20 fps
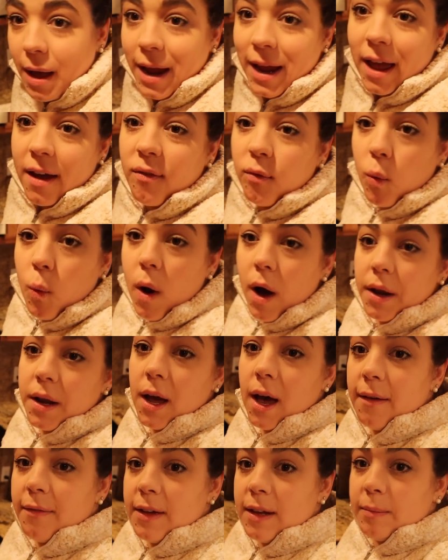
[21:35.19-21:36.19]
I have one
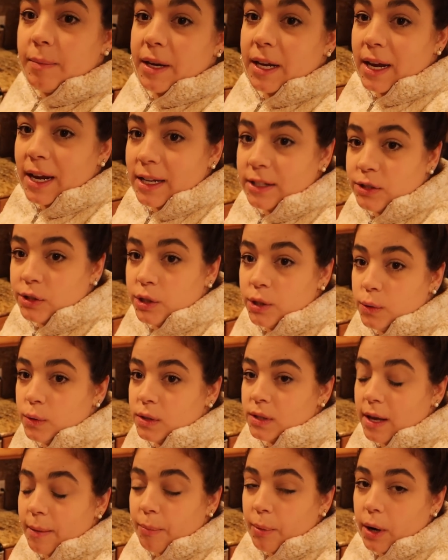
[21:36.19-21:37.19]
oven, but it has two
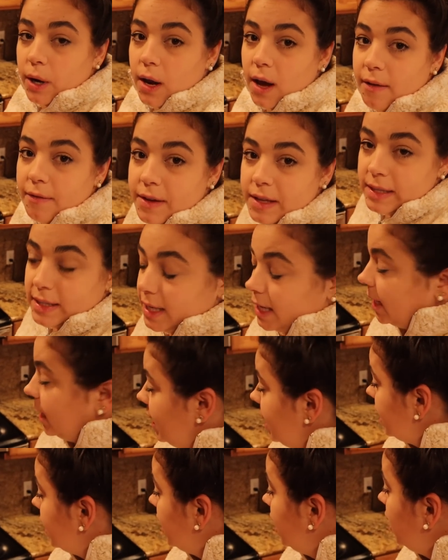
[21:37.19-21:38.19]
separate ovens in
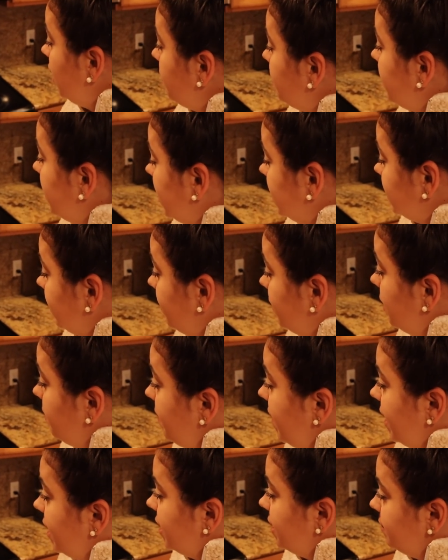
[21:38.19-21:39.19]
it because I'm gonna
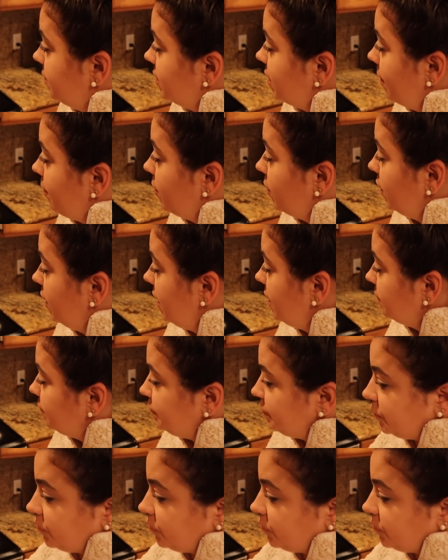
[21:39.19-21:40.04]
bake them separately.